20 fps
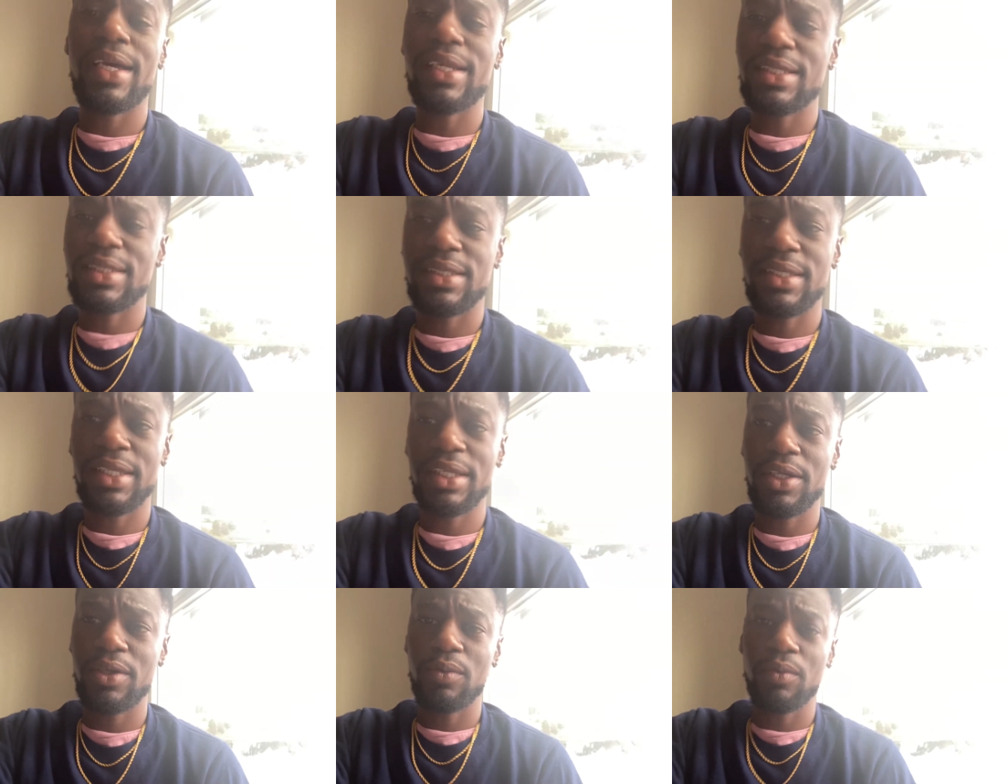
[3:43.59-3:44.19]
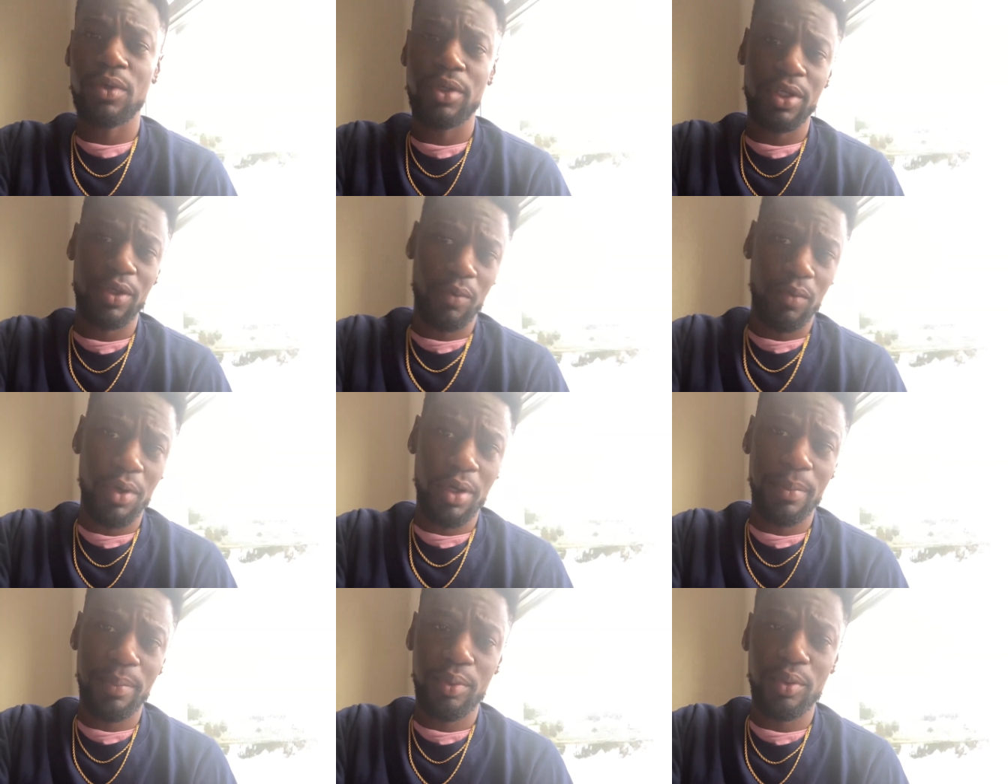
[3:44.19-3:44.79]
The Senate wanted
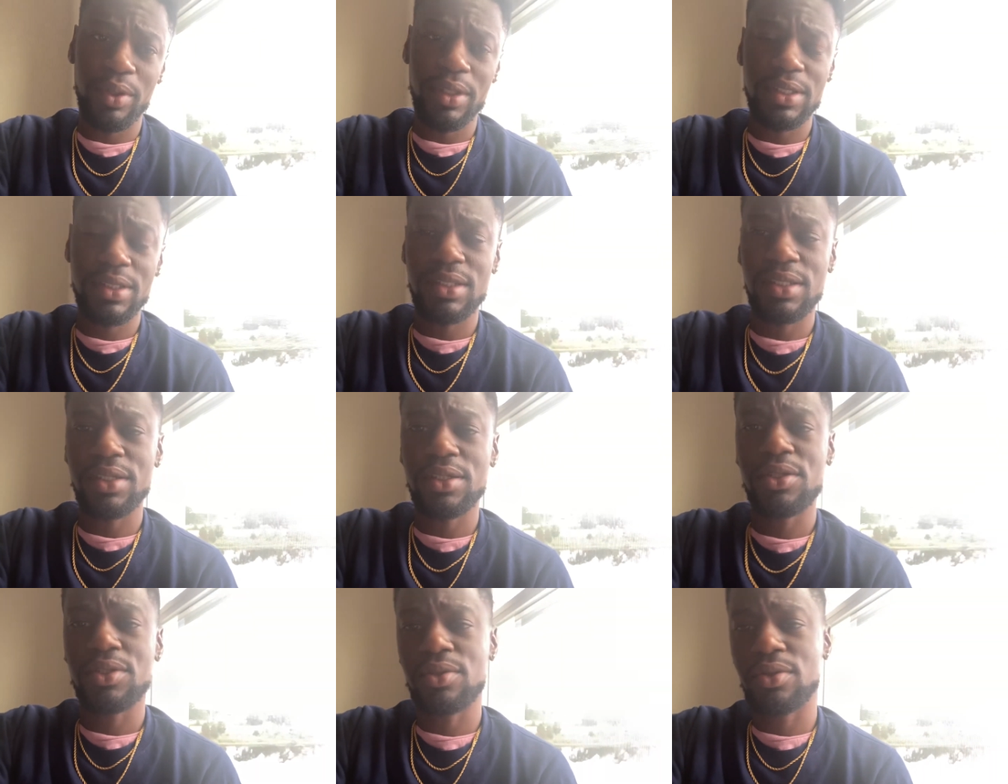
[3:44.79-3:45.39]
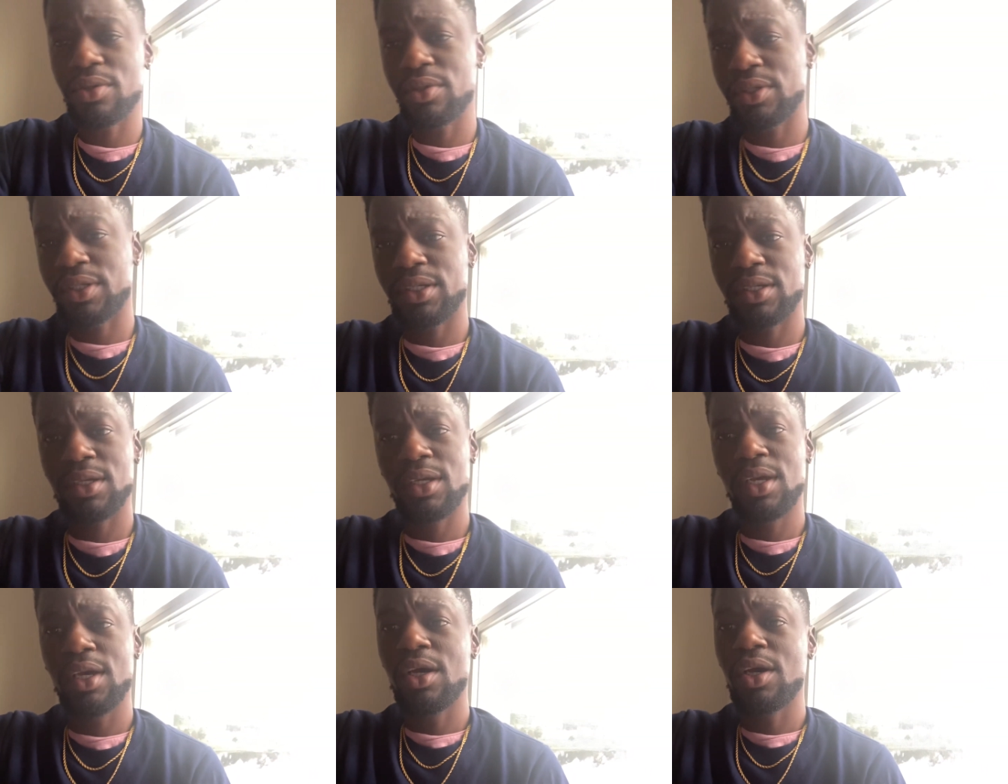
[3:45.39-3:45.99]
$1.6 trillion
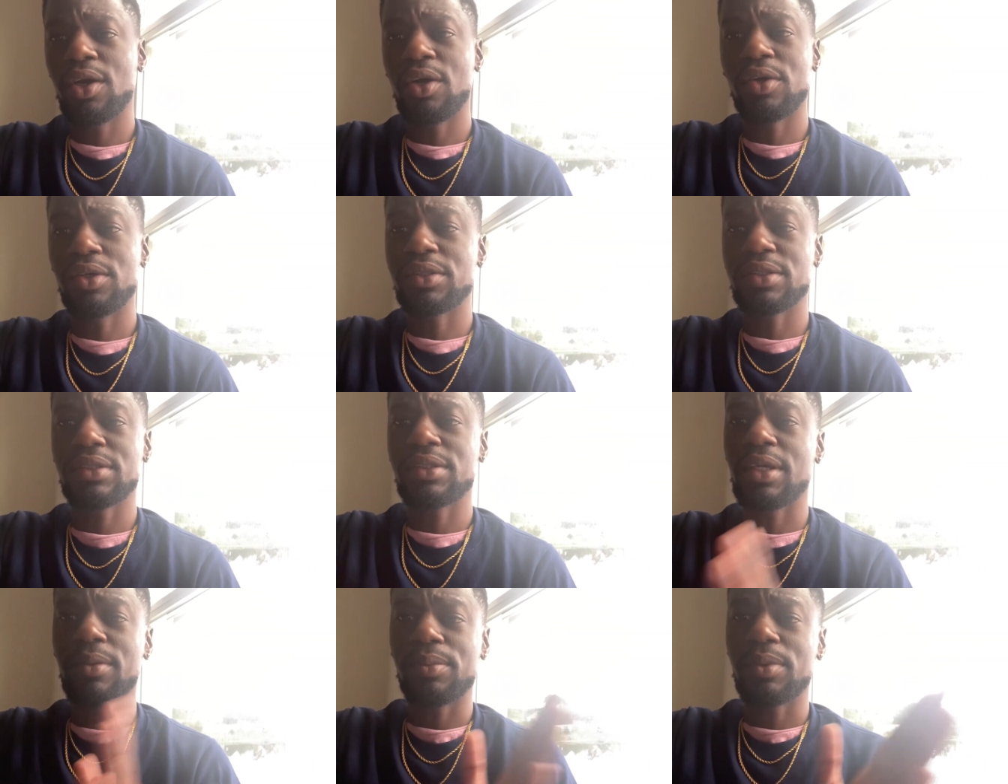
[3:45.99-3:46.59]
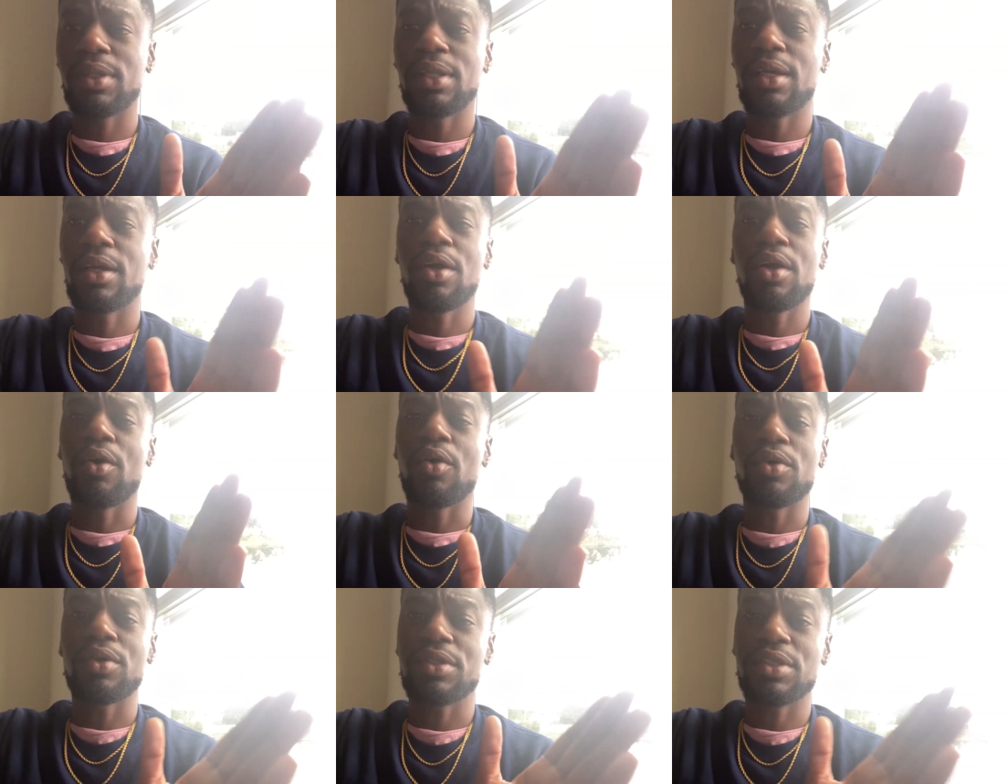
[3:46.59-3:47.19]
or something,
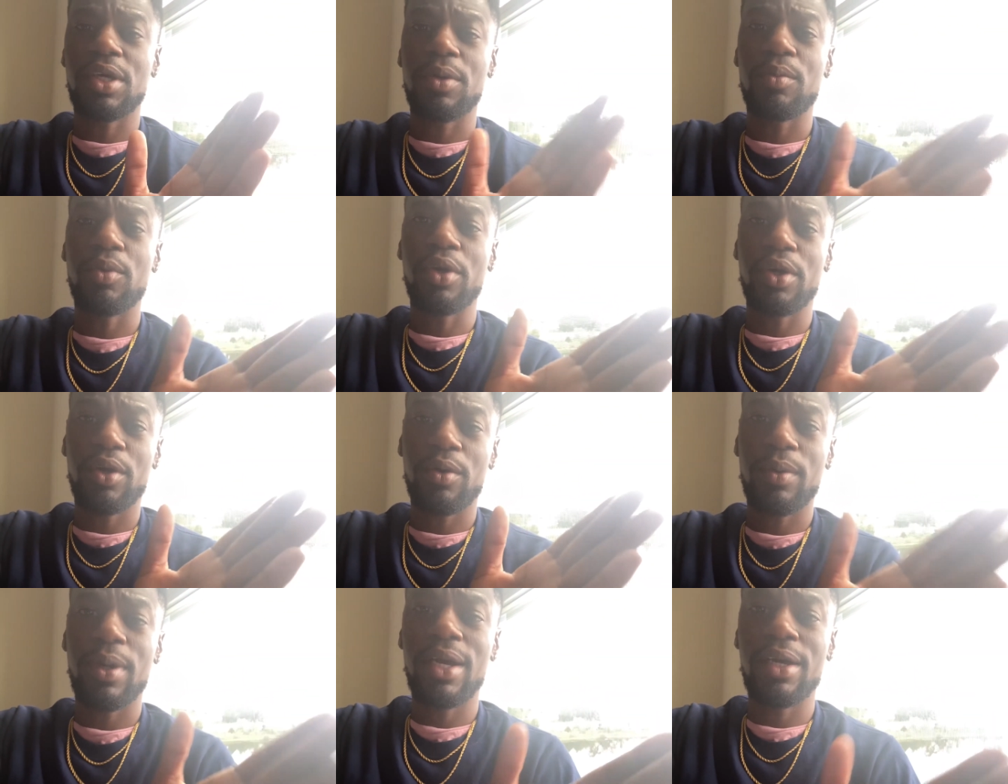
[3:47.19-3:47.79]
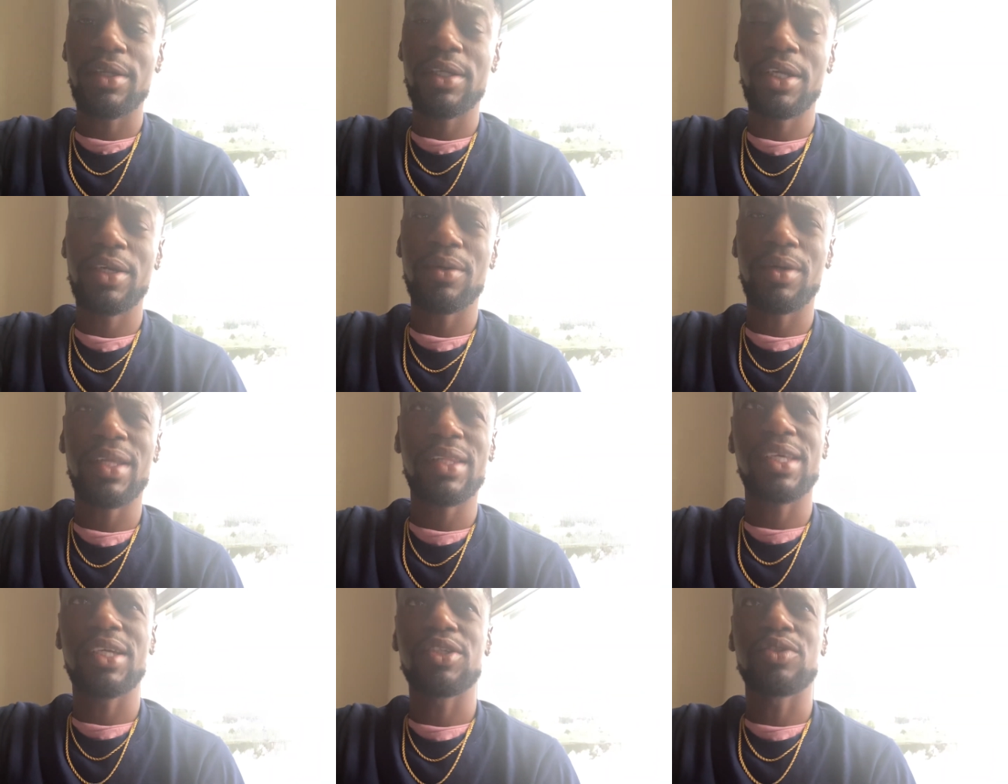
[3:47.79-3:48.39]
or somewhere around there.
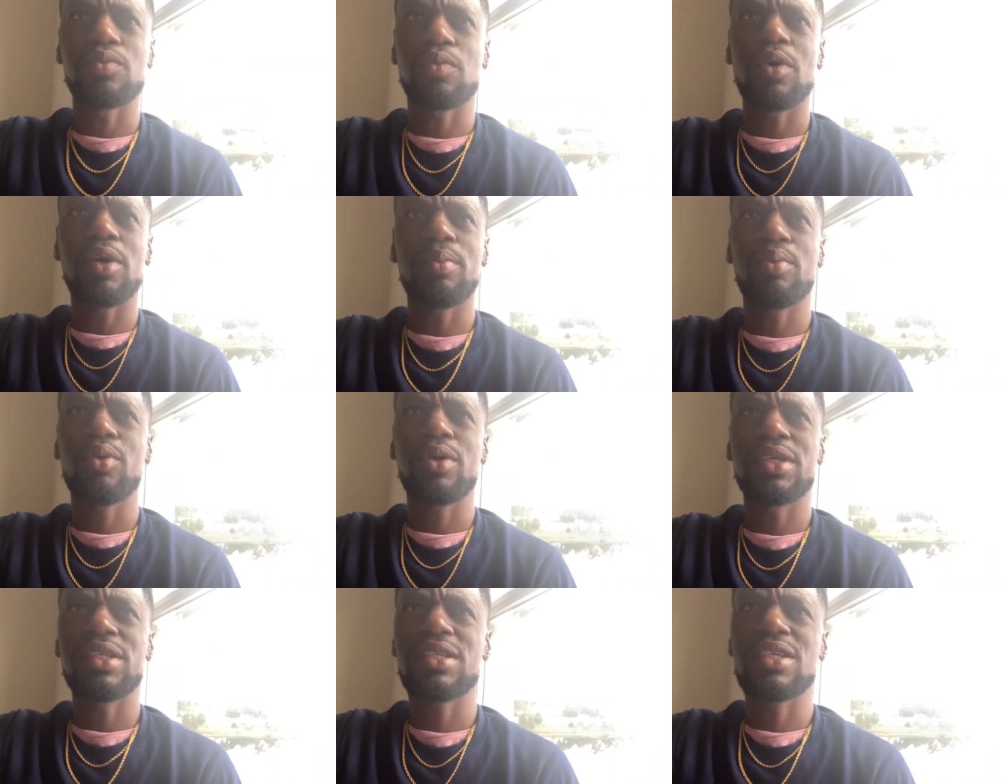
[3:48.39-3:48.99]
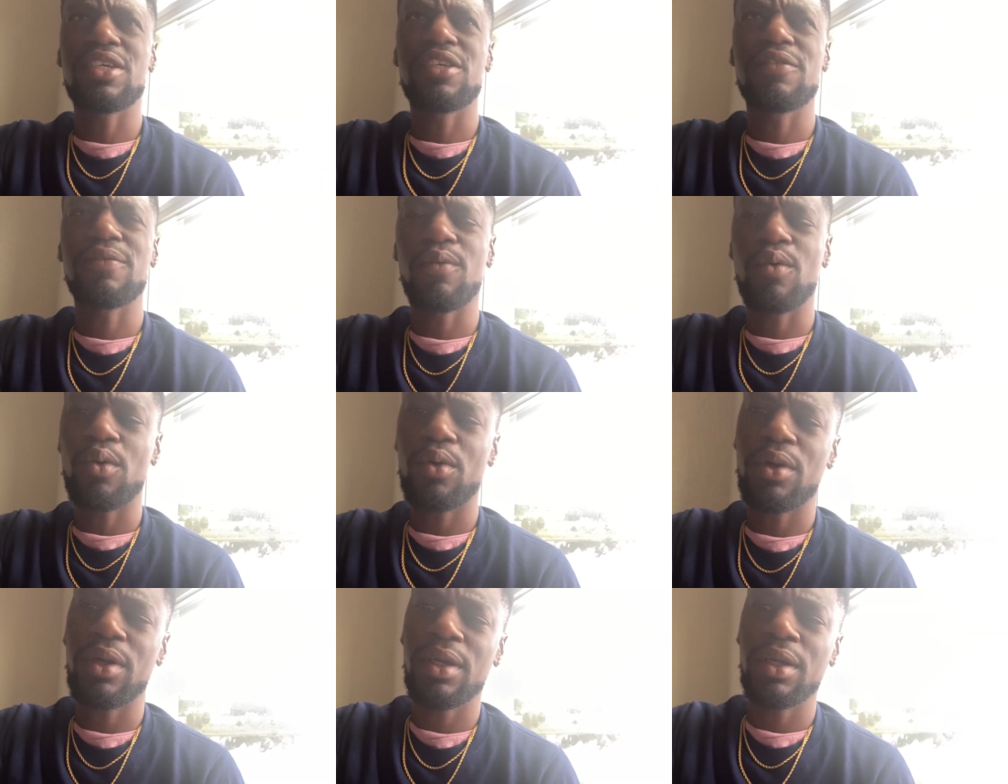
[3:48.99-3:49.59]
I think it's
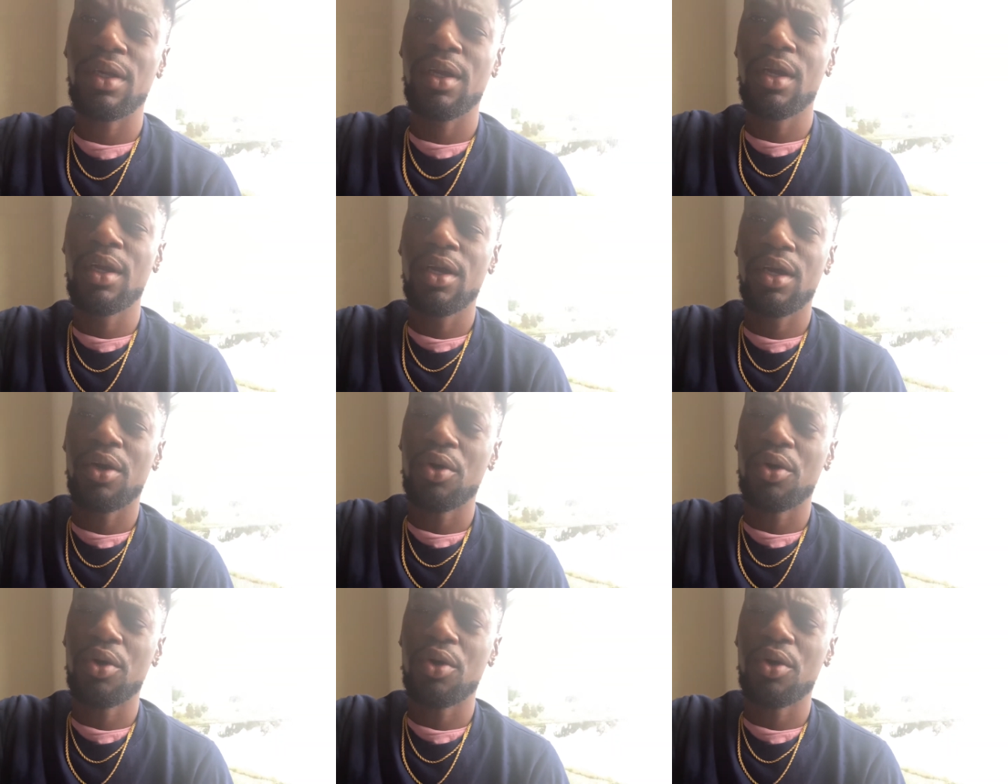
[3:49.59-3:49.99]
1.64 or